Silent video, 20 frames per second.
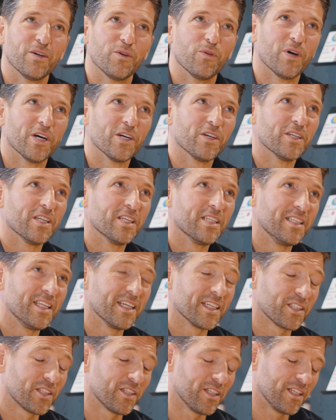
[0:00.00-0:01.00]
Well,
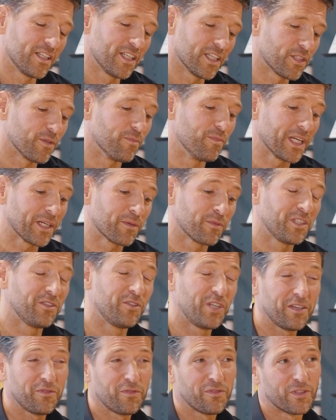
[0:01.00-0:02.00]
there's a big
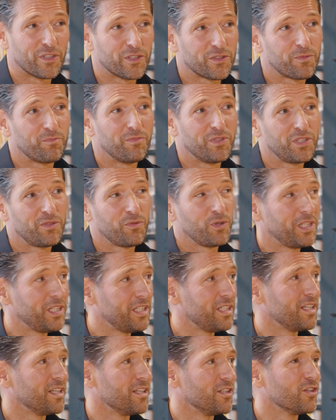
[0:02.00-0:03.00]
difference
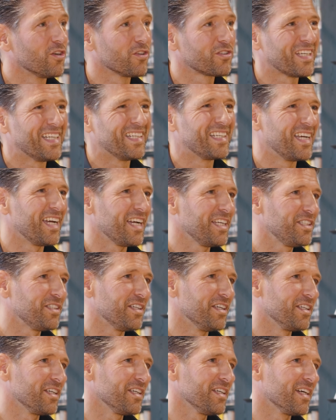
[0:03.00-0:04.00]
between not
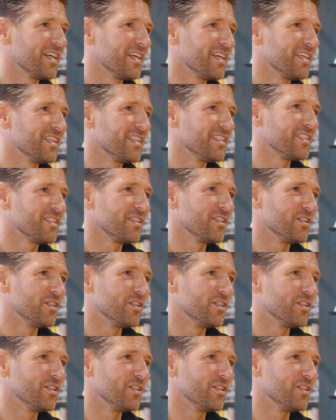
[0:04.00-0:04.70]
engaging and